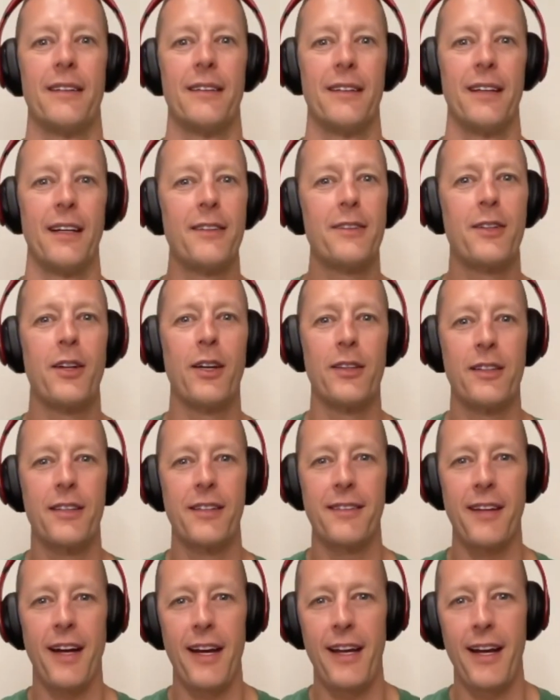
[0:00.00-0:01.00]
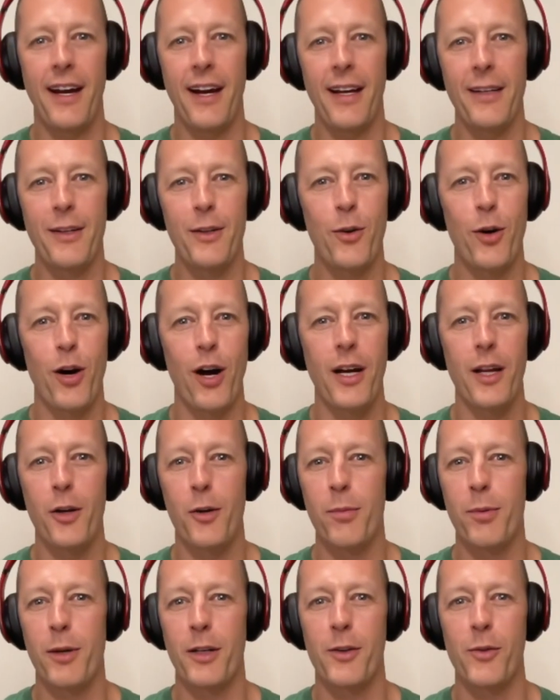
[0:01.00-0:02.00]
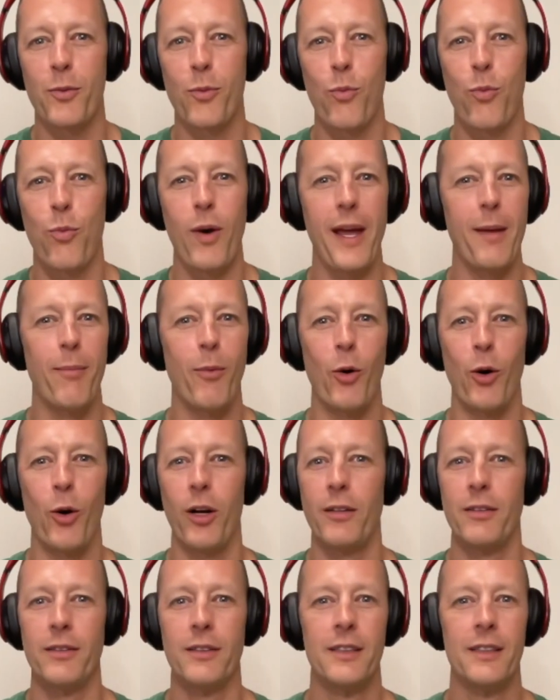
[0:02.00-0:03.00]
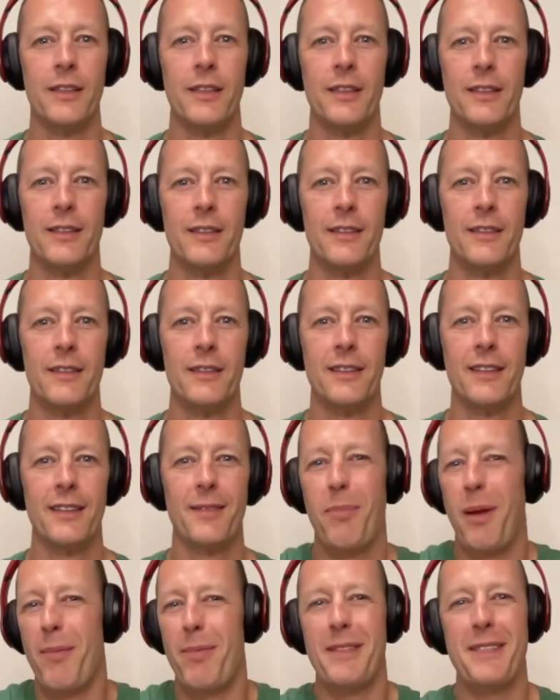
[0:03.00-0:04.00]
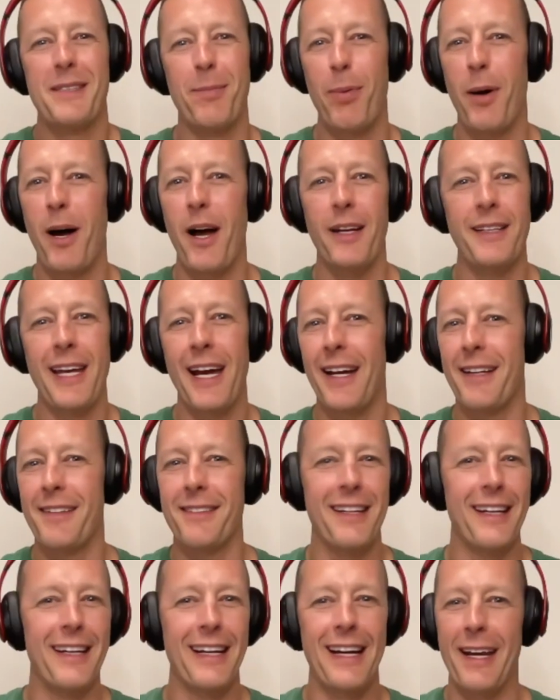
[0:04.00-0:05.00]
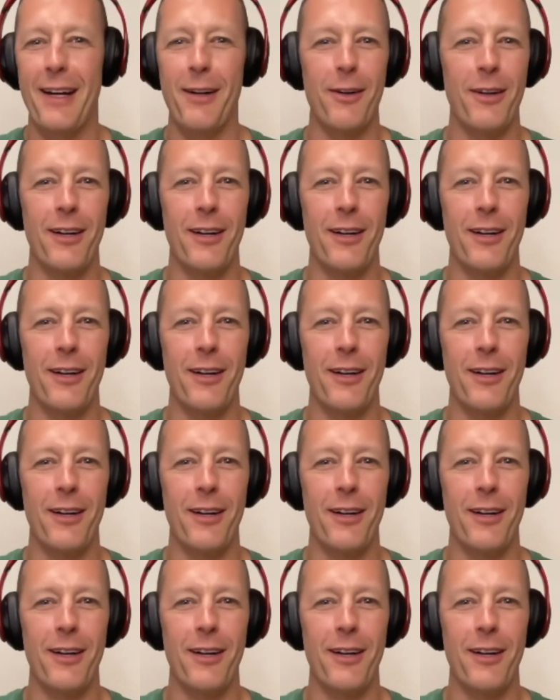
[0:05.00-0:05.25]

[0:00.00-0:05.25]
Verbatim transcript: That's good because yeah. I, I do audiobooks way more. Maybe it's the podcast thing. I don't know.